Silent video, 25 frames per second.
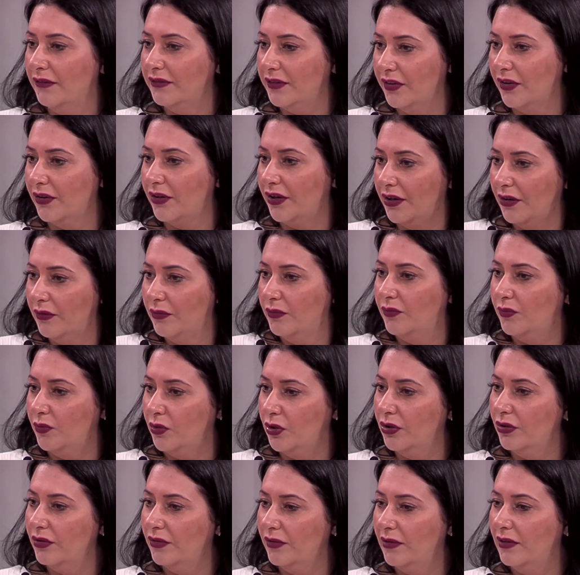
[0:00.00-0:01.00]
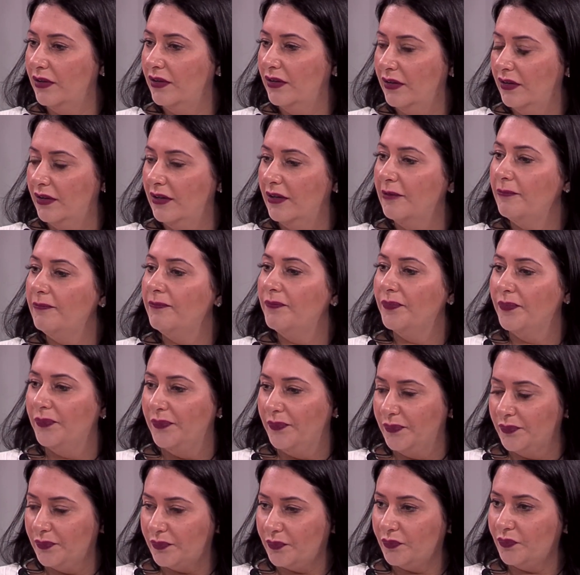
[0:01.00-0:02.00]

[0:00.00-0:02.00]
Because if you look at the